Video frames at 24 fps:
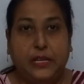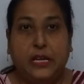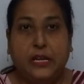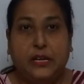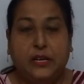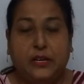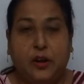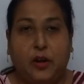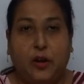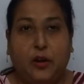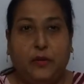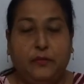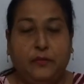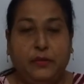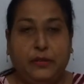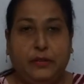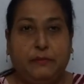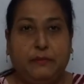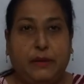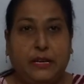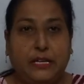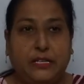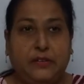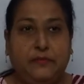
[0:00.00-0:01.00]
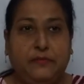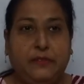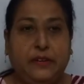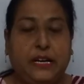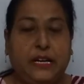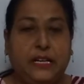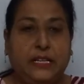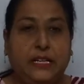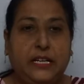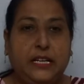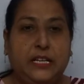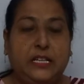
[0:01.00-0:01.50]
Now with much
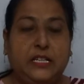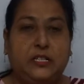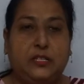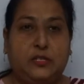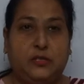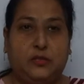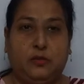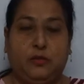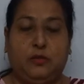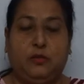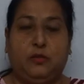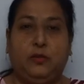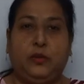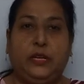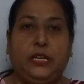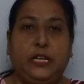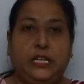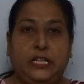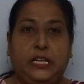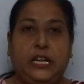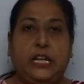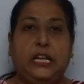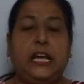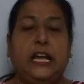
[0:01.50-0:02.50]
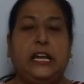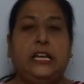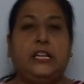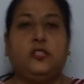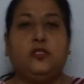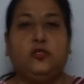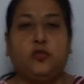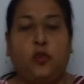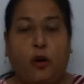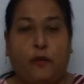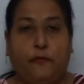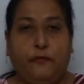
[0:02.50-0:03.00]
difficulty he is eating and he is
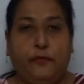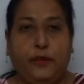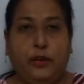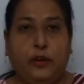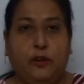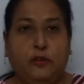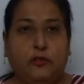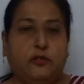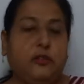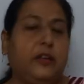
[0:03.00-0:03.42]
coughing also,